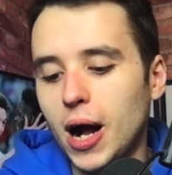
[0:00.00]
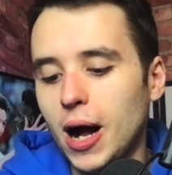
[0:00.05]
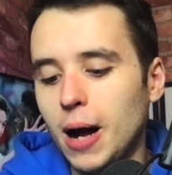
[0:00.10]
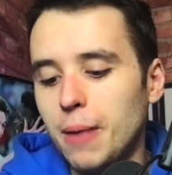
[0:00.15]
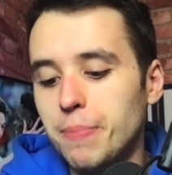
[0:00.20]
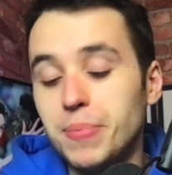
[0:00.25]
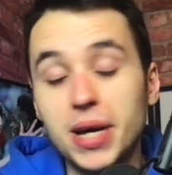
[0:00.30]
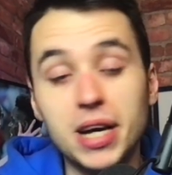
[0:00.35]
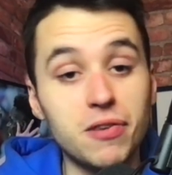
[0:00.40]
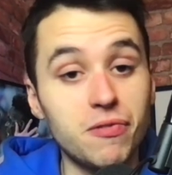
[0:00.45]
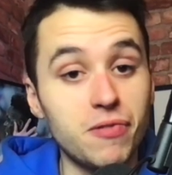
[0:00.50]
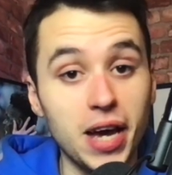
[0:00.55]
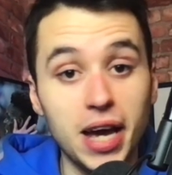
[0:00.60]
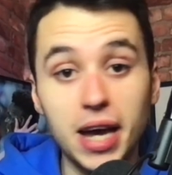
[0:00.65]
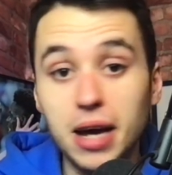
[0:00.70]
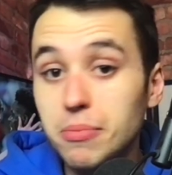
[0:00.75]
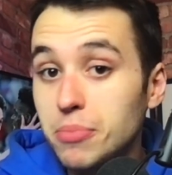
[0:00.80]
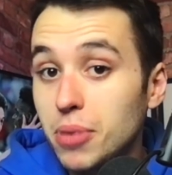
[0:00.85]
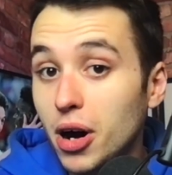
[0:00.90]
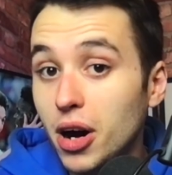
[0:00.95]
big for
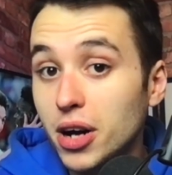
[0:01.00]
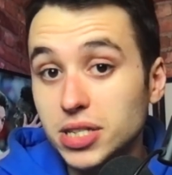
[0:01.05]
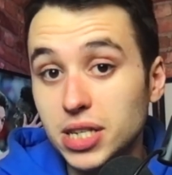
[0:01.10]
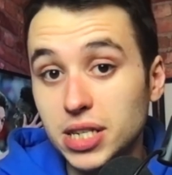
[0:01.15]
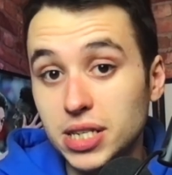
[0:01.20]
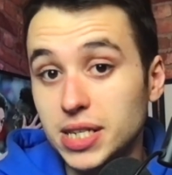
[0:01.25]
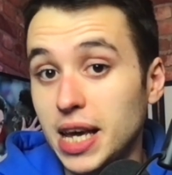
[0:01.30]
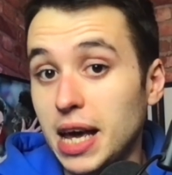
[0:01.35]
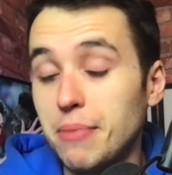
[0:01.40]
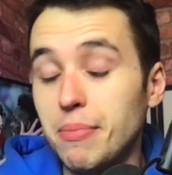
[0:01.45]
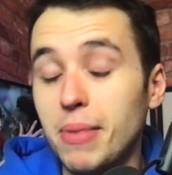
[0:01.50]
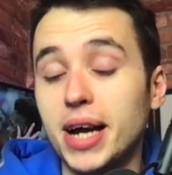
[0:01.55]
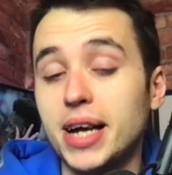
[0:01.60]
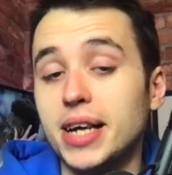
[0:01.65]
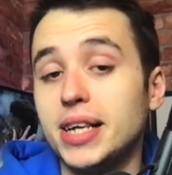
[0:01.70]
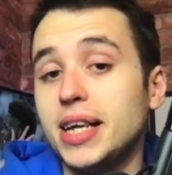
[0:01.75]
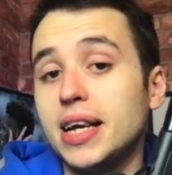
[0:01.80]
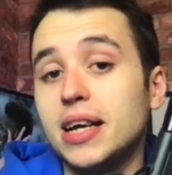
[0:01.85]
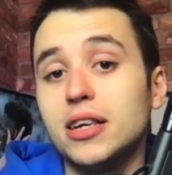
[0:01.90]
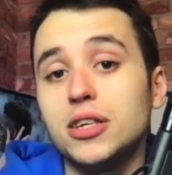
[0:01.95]
him personally to get back
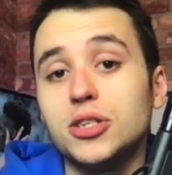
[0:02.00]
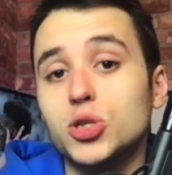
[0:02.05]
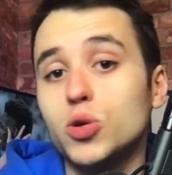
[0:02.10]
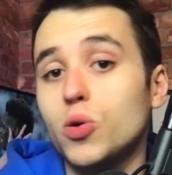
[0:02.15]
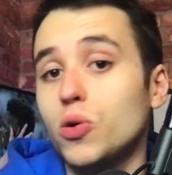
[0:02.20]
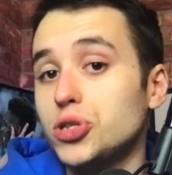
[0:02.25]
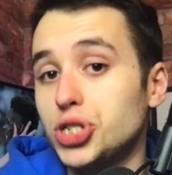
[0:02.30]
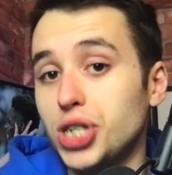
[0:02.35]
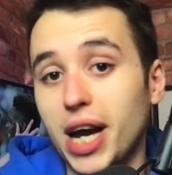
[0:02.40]
in England, scored.